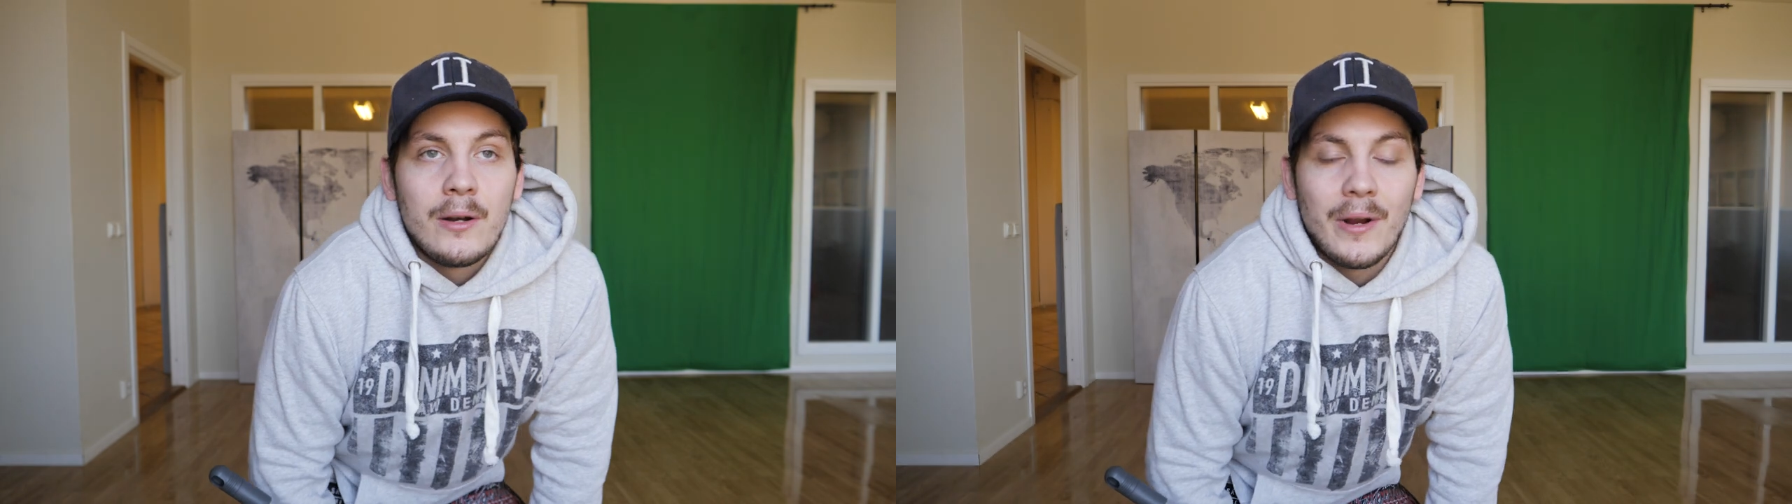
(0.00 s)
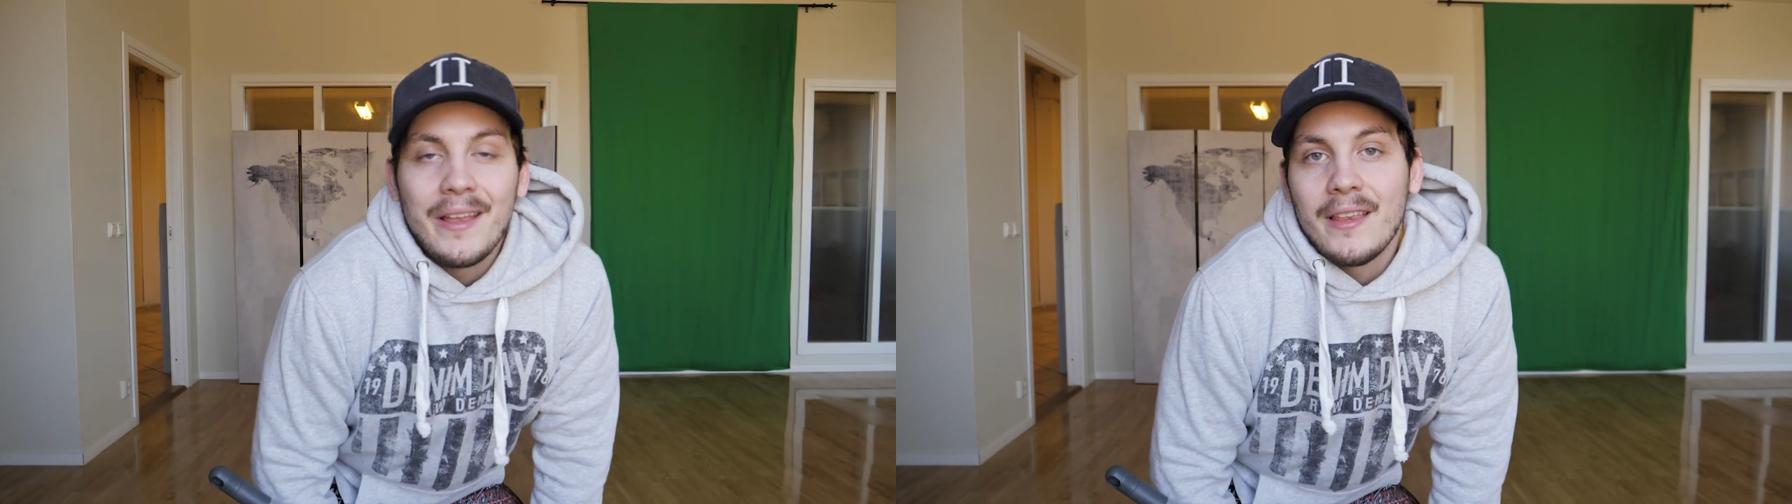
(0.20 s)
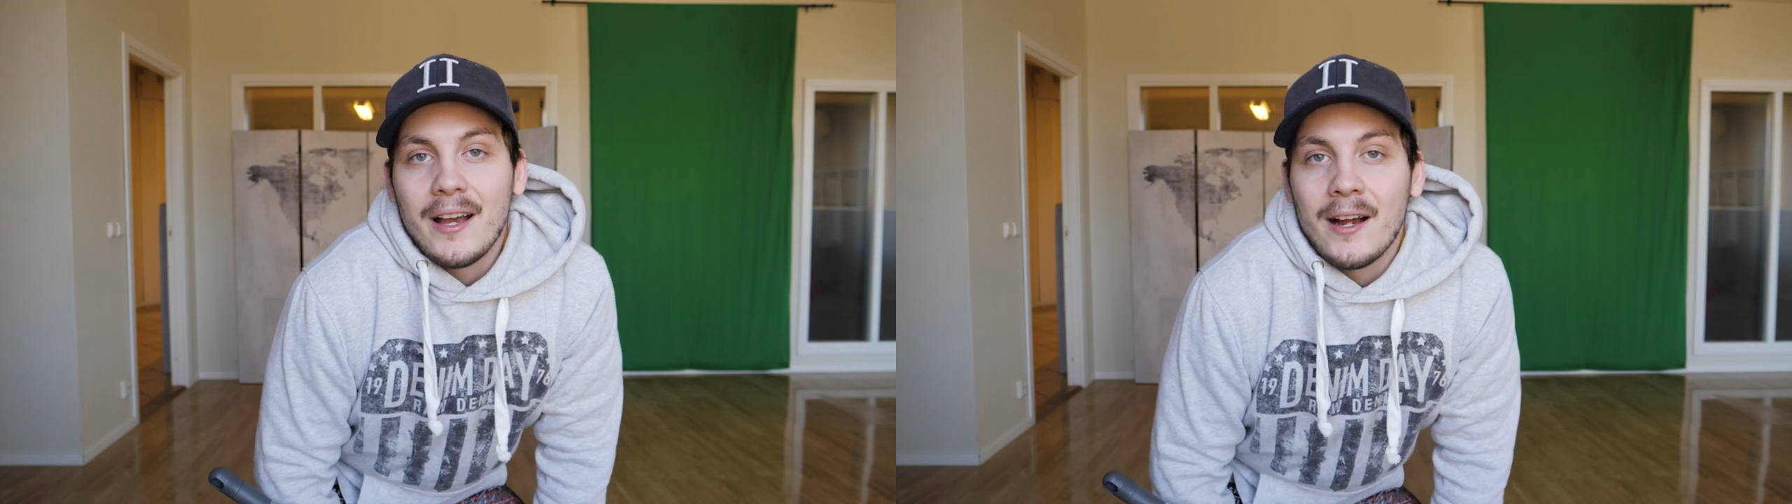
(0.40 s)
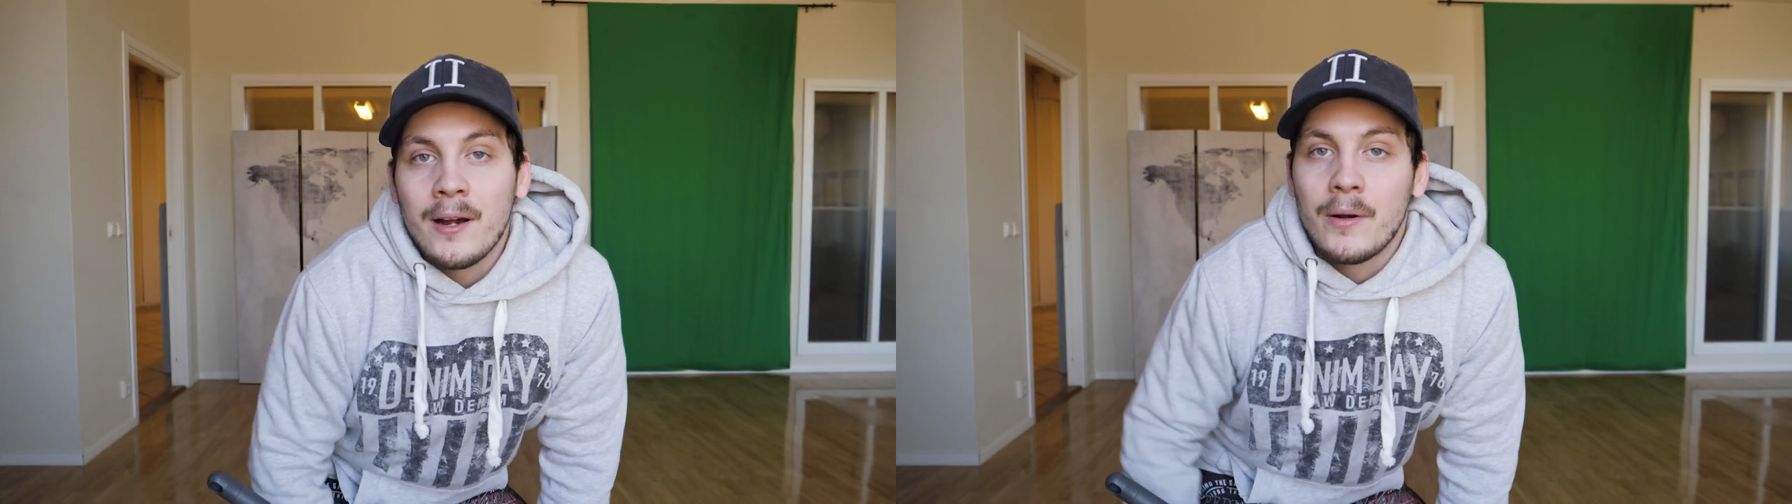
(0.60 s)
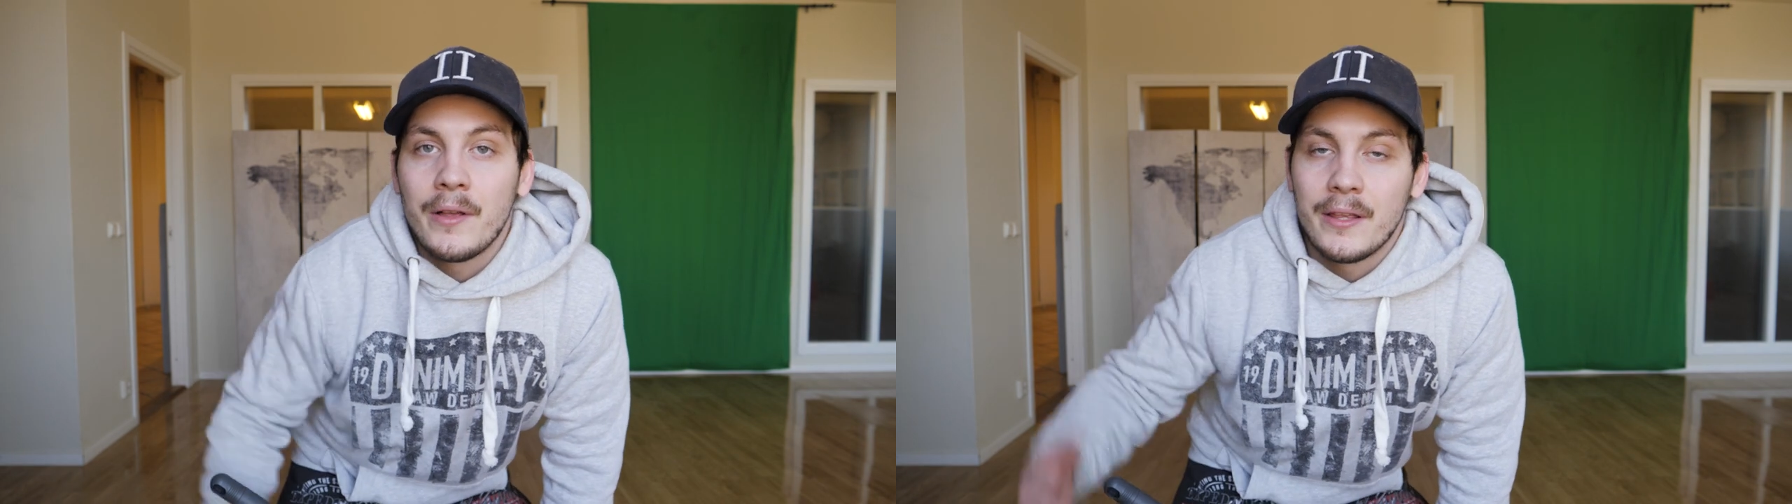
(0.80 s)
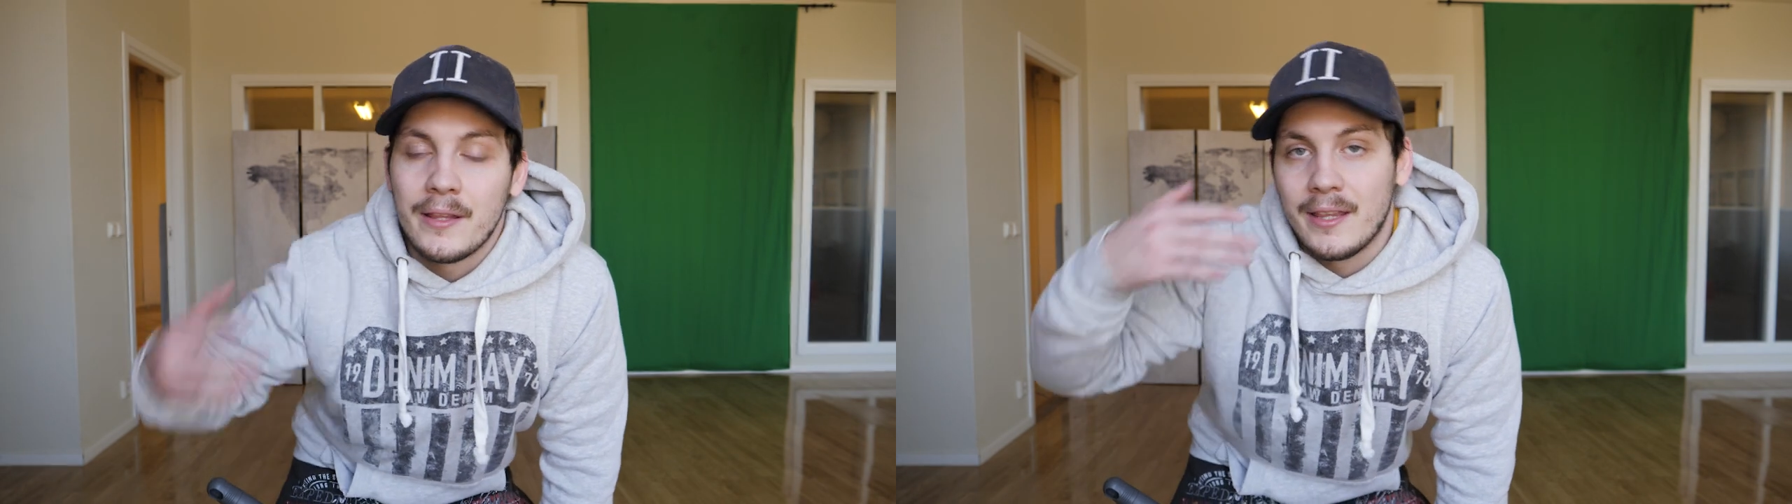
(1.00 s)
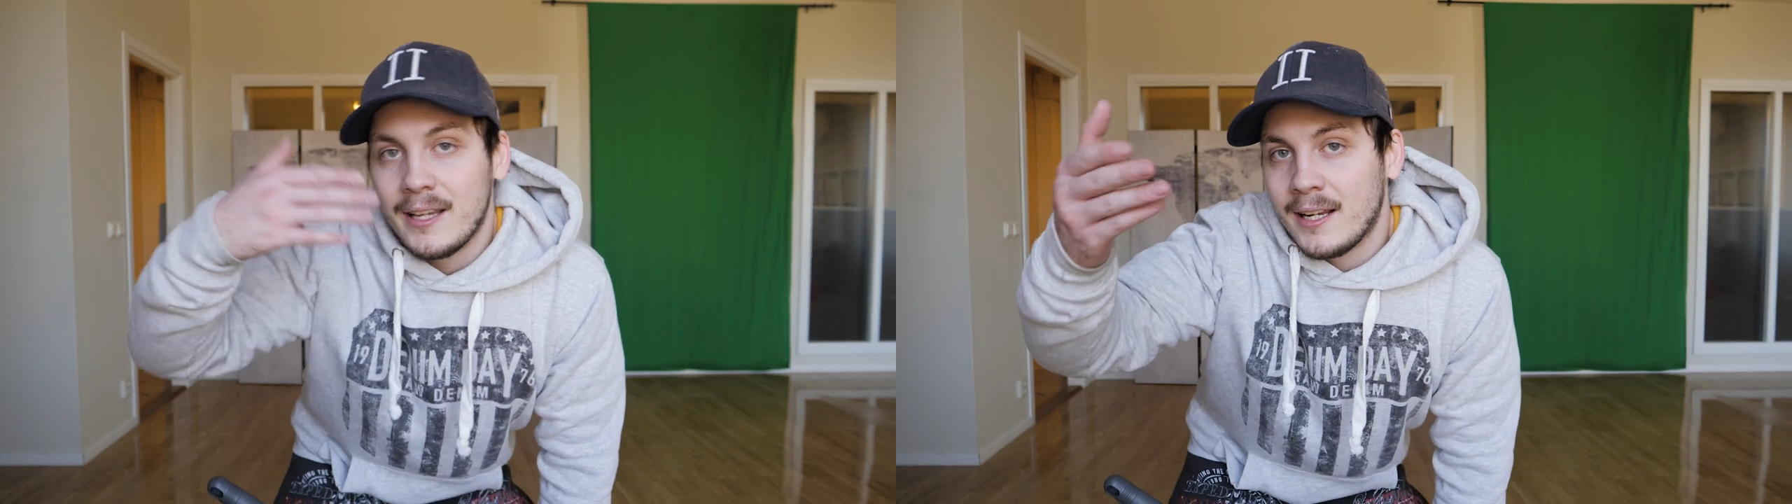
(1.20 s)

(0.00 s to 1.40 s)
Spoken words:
right now the